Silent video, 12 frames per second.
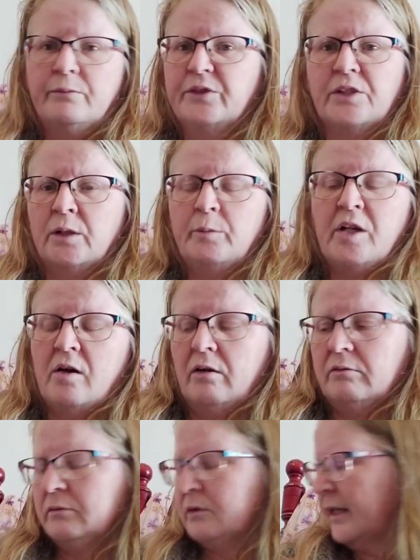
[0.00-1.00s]
it's going to be
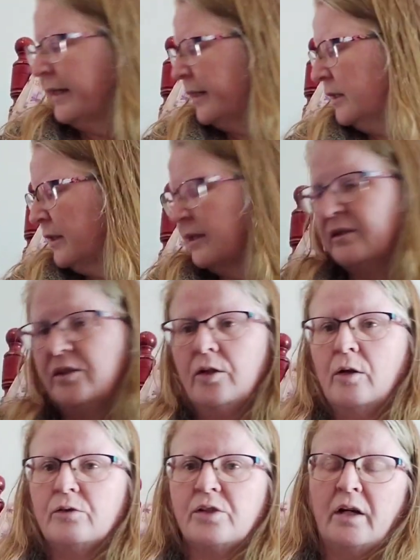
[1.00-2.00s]
gone like in next
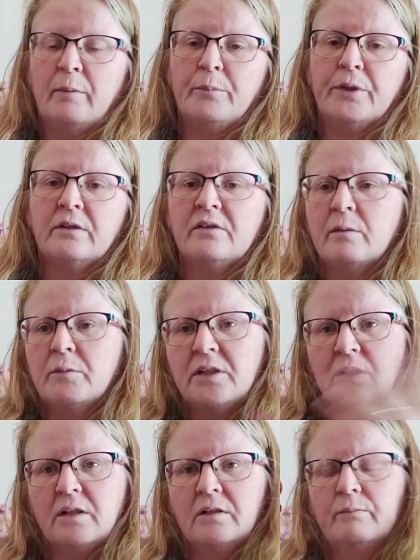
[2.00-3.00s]
to no time. But some of
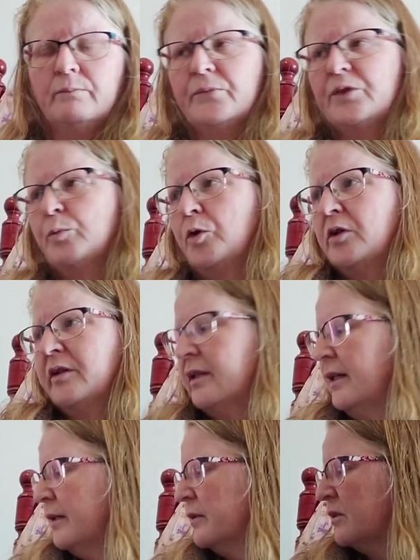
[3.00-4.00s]
the smaller
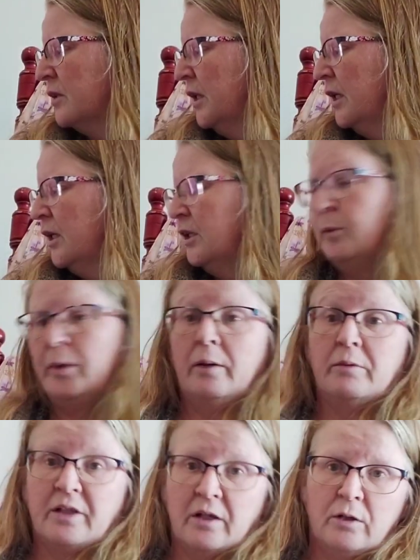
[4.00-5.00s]
things, you'll be
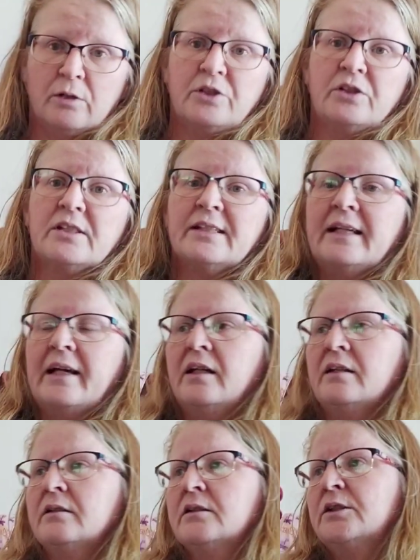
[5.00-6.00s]
able to get hold of your
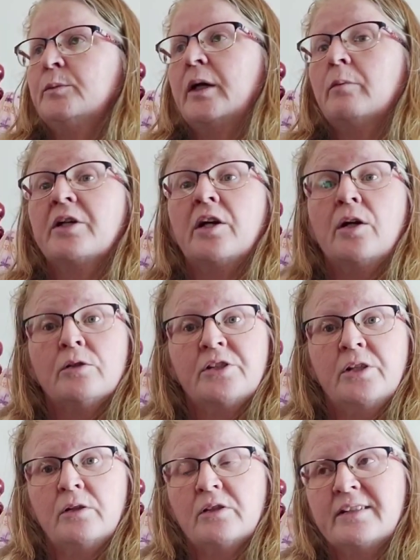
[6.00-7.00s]
snail, you'll be able to get hold of
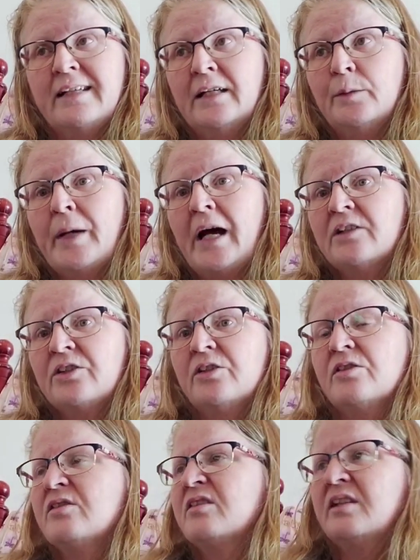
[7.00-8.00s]
the old snail
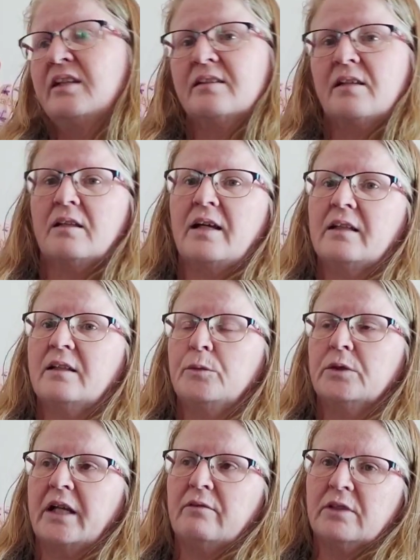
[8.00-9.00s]
patterns, things like that that
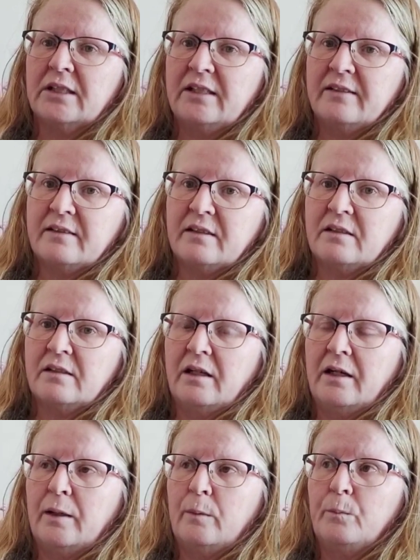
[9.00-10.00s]
will get released
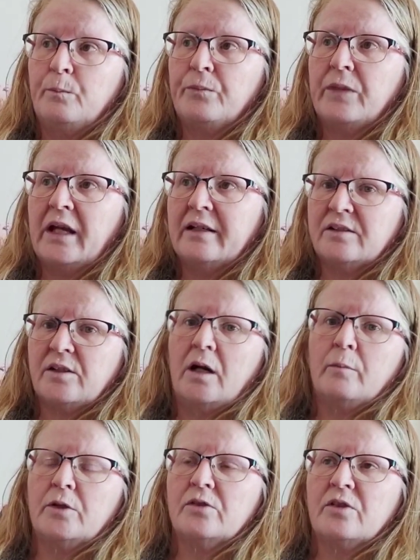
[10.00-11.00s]
as
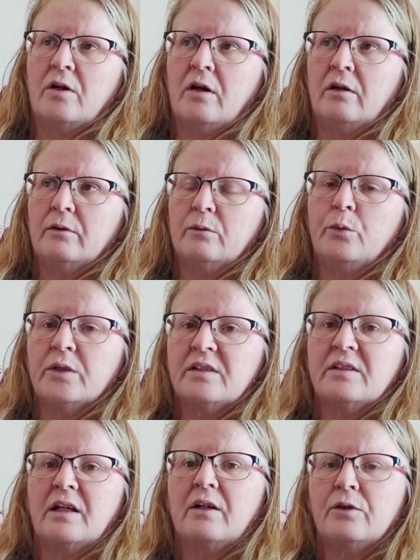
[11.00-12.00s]
time goes on.
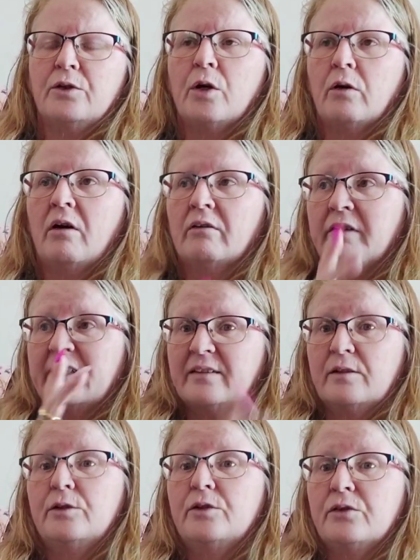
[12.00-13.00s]
Once they're no longer
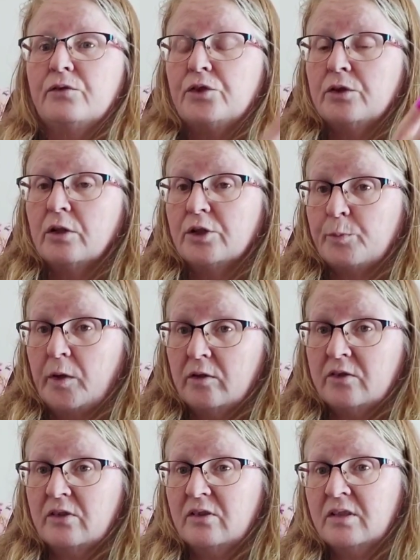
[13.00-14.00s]
exclusive to those
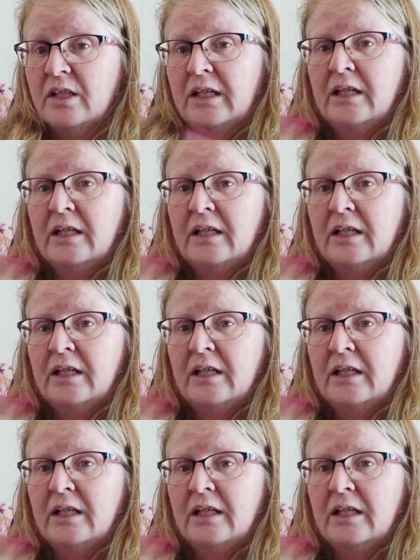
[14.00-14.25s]
boxes,